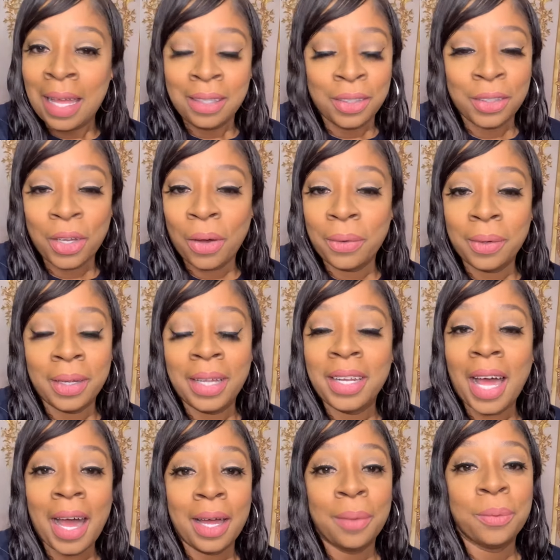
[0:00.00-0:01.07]
you know,
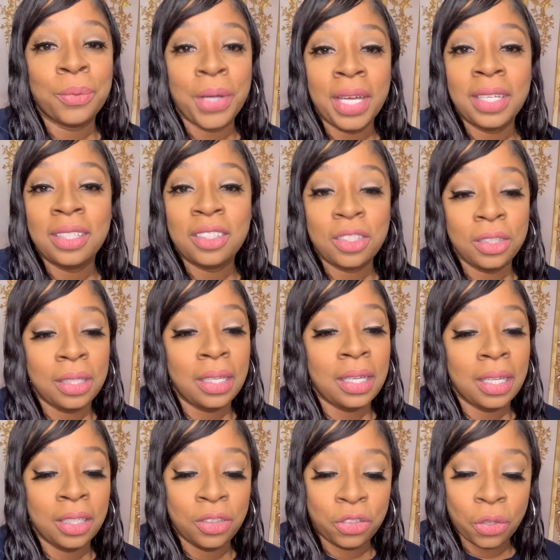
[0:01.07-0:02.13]
and I'm ready to
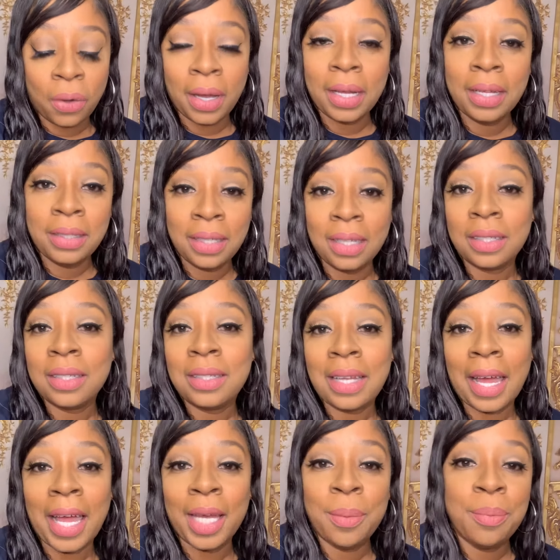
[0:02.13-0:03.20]
enjoy another
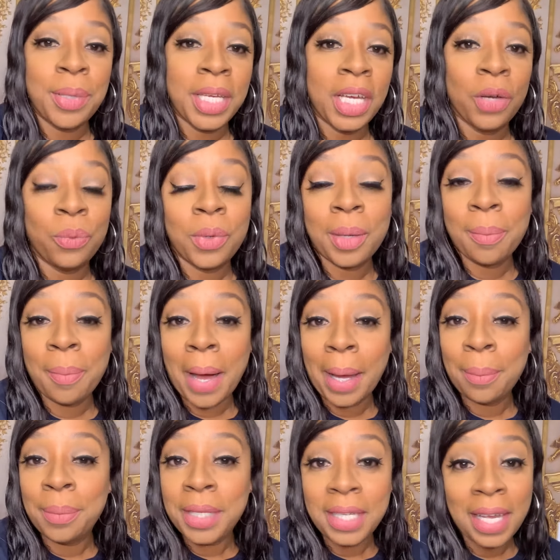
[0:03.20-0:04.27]
day being with
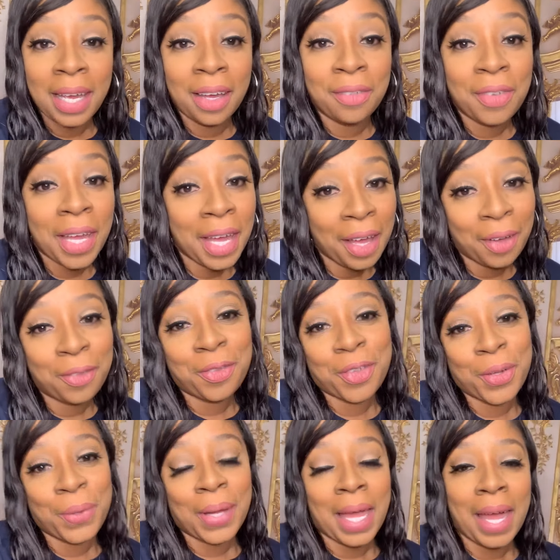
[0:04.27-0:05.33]
my BFF,
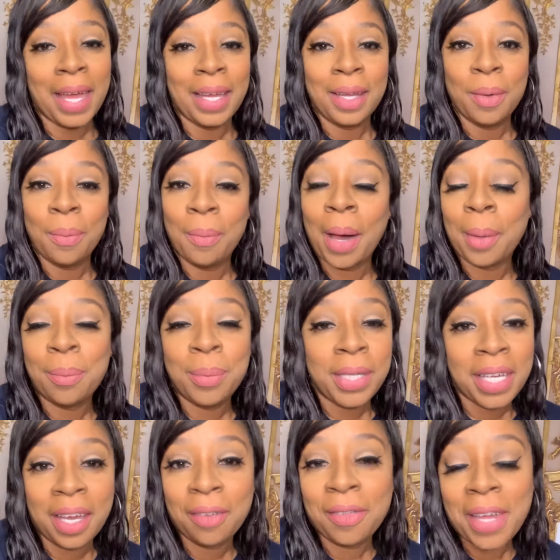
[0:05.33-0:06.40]
okay? My
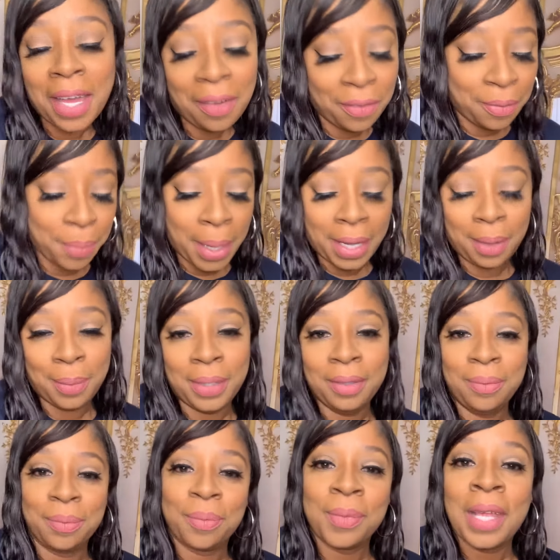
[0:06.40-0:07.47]
BFF, baby.
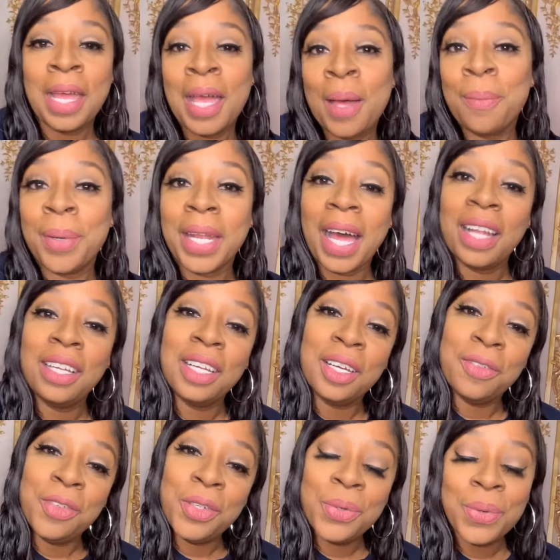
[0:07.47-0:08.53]
But I
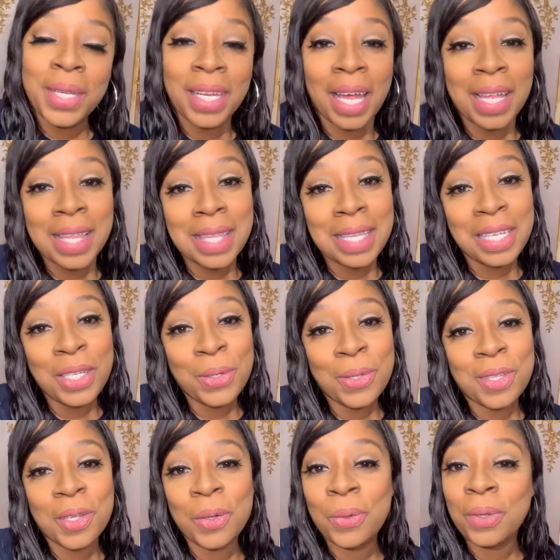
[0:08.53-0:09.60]
love you and I see you
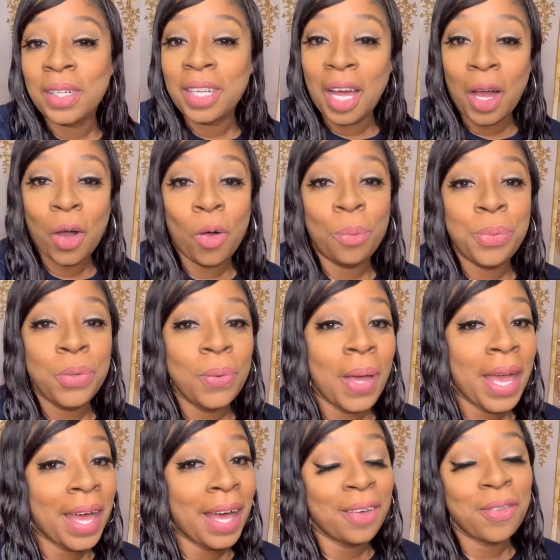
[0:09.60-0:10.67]
soon and I hope you
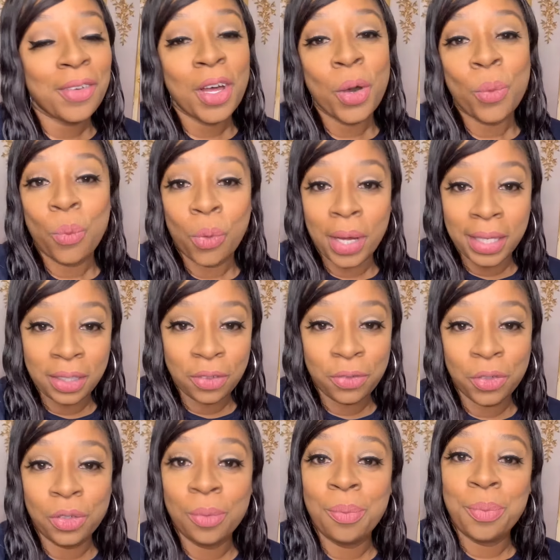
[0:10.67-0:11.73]
have a
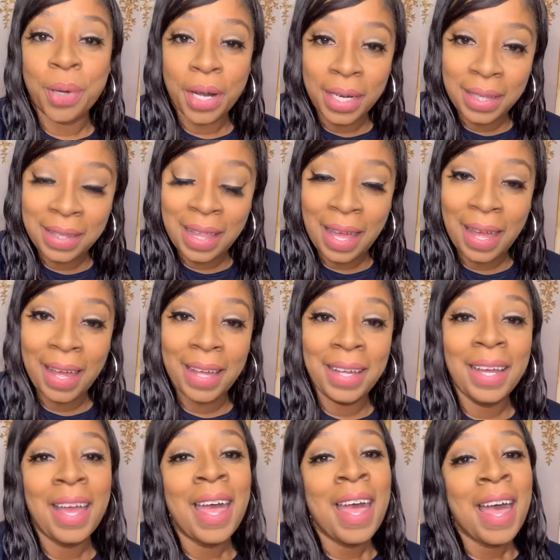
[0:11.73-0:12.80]
wonderful
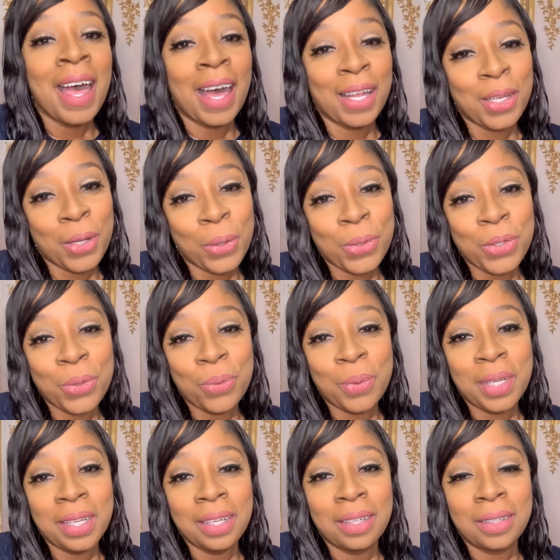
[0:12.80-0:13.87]
birthday. I know you
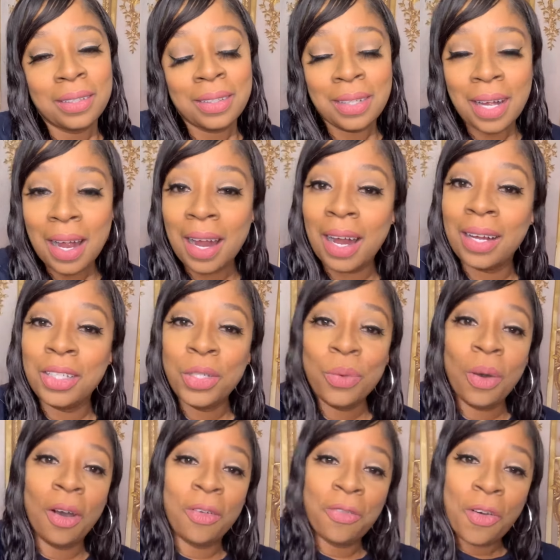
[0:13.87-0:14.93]
will. Girl,
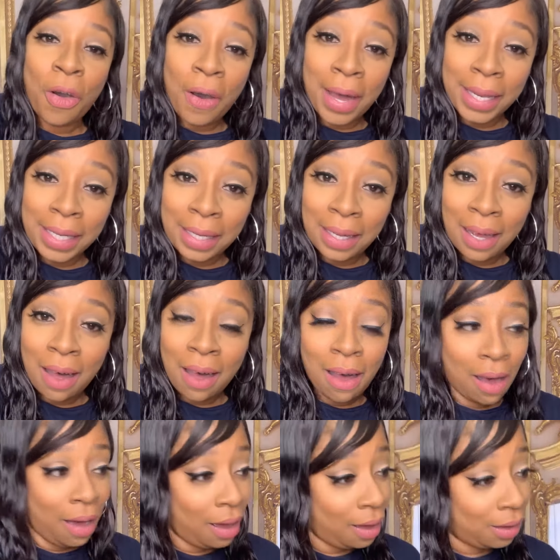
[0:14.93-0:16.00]
you are 40.
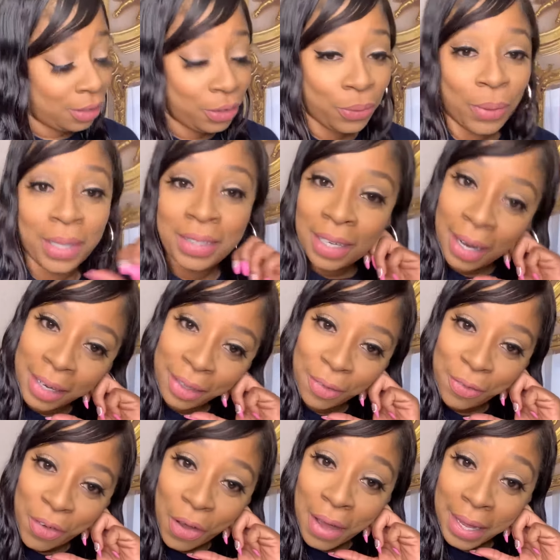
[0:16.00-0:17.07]
Oh, you are
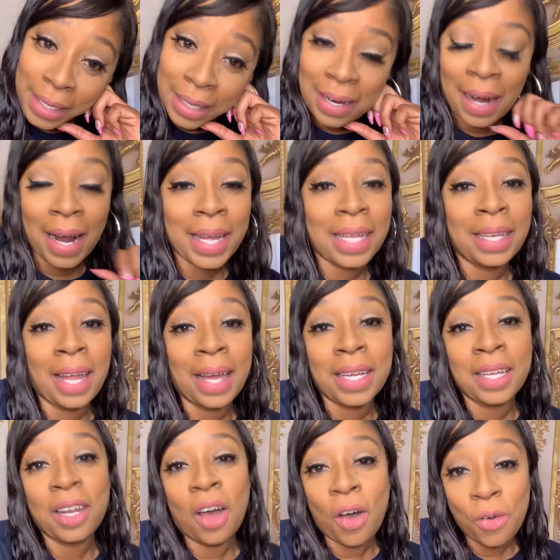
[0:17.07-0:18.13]
turning 40, girl. I cannot
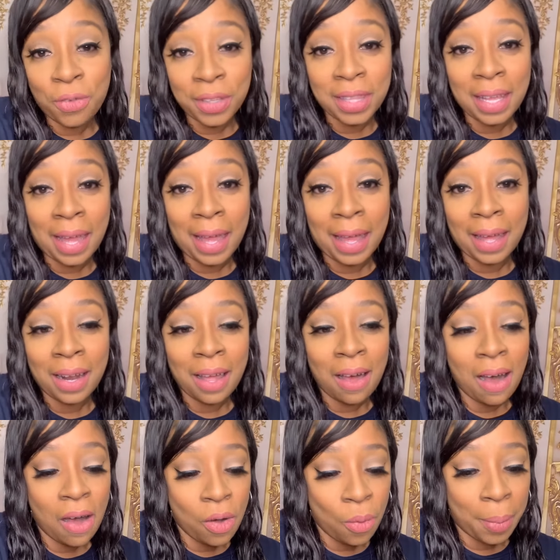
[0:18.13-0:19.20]
get over that.
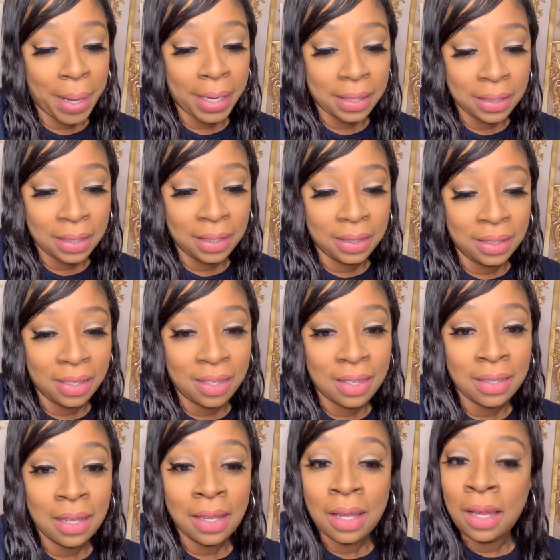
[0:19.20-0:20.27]
Oh my goodness.
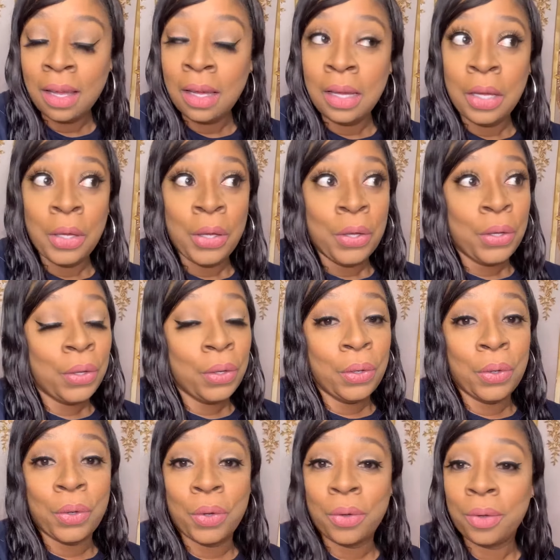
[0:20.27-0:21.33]

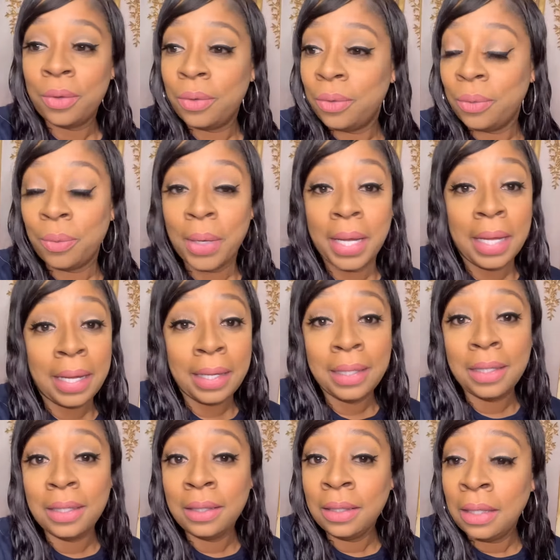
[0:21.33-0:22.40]
Whew. Well,
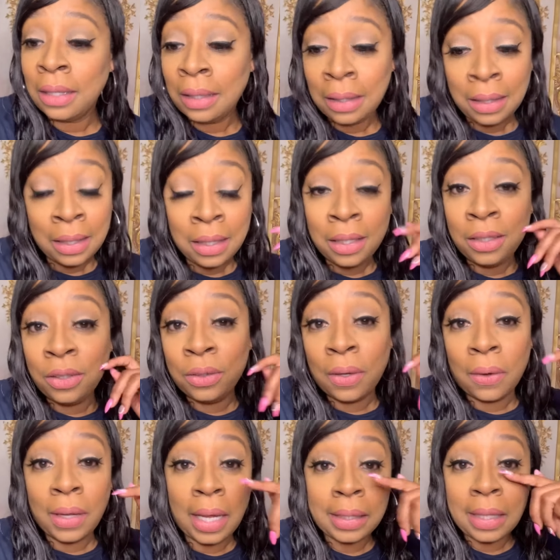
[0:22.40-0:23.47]
honey, you
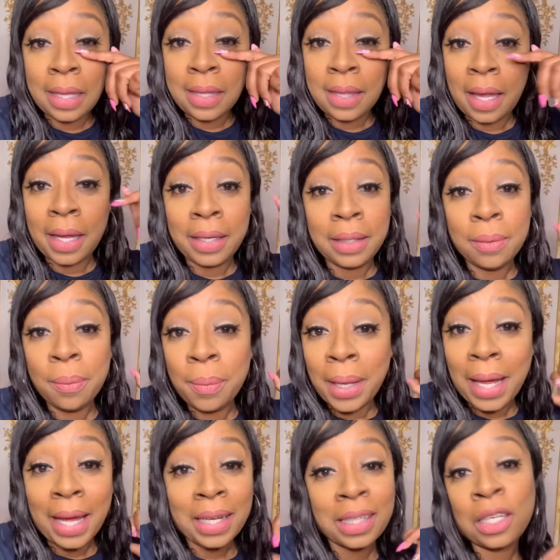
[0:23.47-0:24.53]
know, like they say,
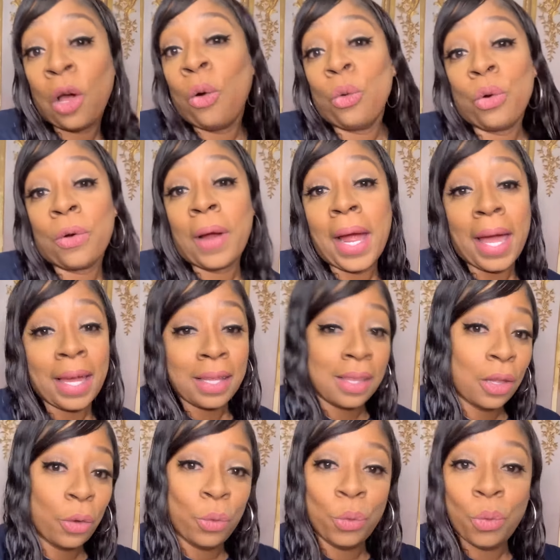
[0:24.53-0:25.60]
black don't crack.
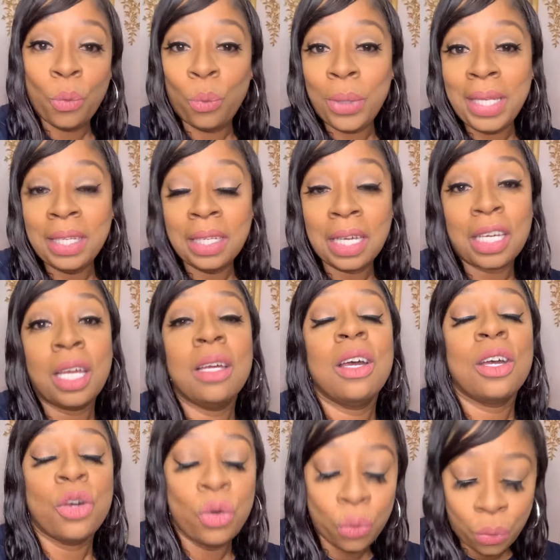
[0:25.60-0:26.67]
So we look
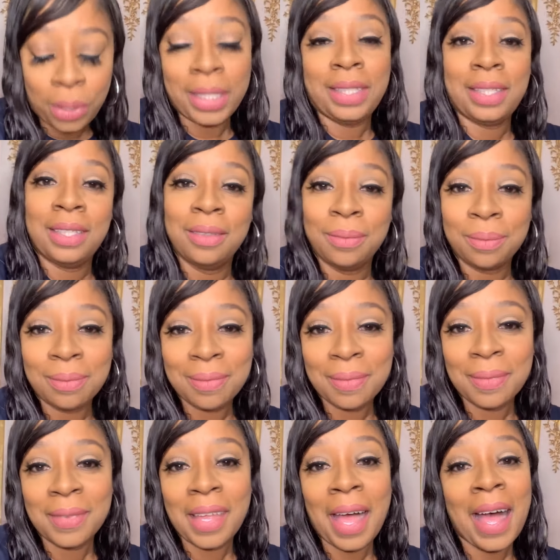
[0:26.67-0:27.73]
good.
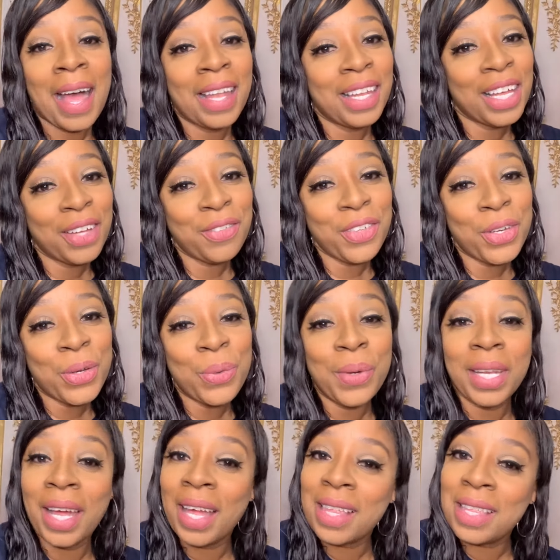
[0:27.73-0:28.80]
I love you
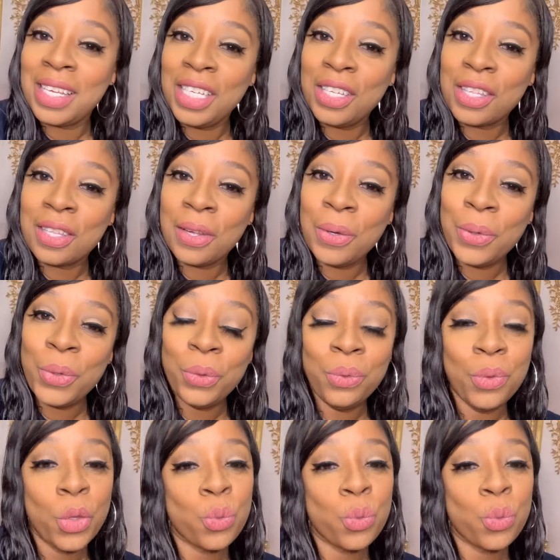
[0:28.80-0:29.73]
and I'll see you soon.